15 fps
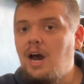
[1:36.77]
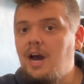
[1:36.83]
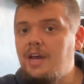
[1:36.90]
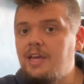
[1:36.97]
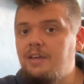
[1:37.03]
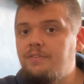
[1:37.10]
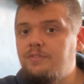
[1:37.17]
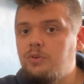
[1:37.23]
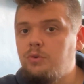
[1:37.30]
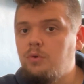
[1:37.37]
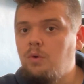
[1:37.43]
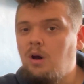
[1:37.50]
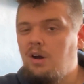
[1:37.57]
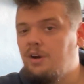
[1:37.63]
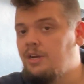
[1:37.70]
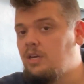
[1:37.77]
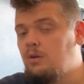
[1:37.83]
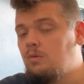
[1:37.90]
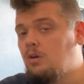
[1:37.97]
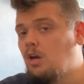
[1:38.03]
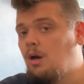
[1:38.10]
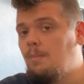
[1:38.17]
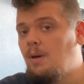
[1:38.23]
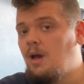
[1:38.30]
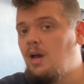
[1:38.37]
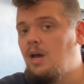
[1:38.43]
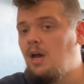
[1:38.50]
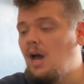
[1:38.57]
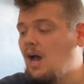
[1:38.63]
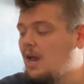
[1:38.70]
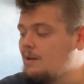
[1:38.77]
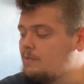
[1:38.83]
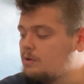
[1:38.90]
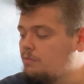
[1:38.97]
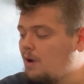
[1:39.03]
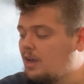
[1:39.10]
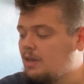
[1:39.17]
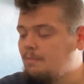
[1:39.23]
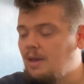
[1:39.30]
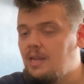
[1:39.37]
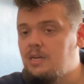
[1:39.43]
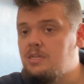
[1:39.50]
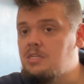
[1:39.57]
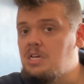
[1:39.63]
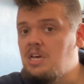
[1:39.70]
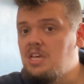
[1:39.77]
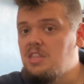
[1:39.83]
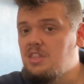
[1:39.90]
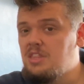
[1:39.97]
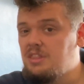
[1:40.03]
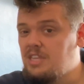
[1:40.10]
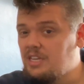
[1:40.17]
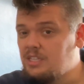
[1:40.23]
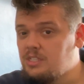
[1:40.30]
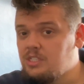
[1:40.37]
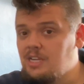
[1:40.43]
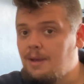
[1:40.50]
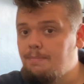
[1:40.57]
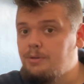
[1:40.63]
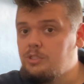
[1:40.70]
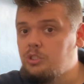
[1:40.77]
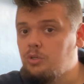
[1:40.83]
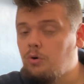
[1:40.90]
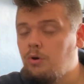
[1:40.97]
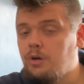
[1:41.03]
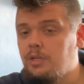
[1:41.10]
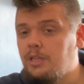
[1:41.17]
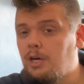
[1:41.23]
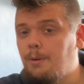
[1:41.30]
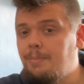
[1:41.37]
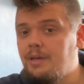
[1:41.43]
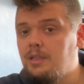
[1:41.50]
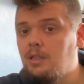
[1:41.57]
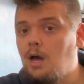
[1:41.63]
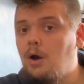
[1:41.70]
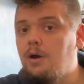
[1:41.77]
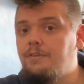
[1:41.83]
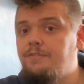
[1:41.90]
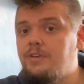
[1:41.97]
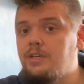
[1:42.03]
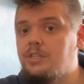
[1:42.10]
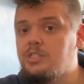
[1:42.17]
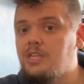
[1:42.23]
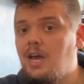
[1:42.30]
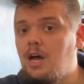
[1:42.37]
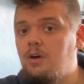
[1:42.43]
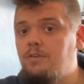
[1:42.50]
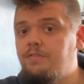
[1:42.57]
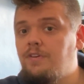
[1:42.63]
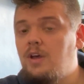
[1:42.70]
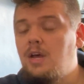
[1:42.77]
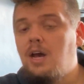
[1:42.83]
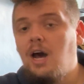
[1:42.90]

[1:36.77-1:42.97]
If you are a newcomer, I would recommend this temperature or a little bit lower for yourself.